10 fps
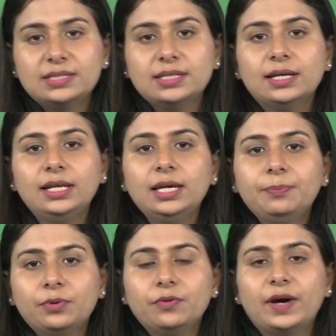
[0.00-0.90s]

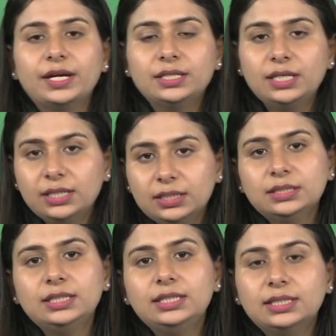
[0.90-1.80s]
basically
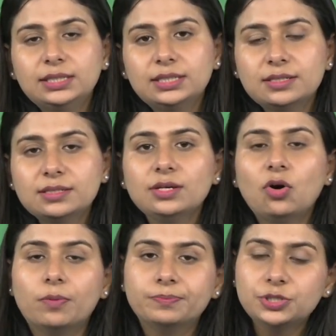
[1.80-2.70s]
providing the learners the
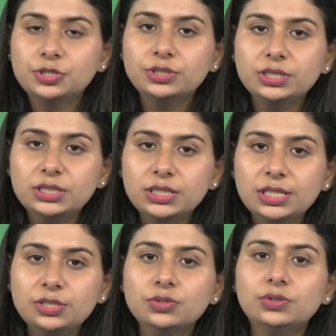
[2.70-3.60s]

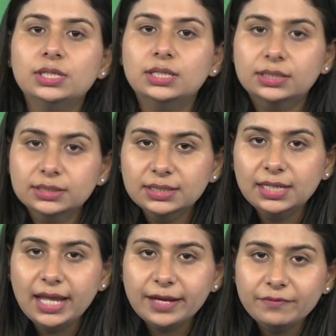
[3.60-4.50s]
opportunity to learn
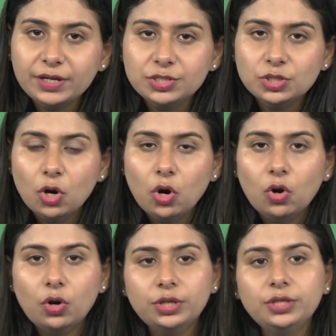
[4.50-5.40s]
the language,
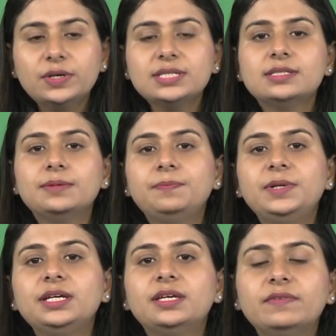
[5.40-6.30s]
or you are
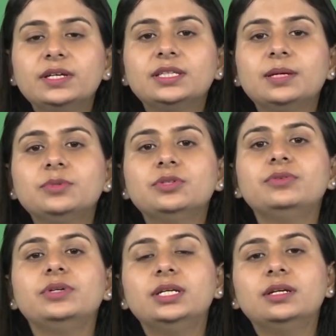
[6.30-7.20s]
simply giving them
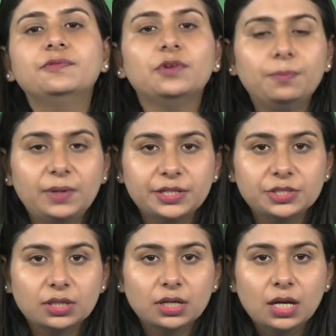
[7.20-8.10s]
to read it for
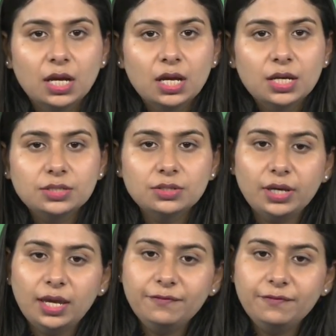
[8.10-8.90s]
pleasure? So,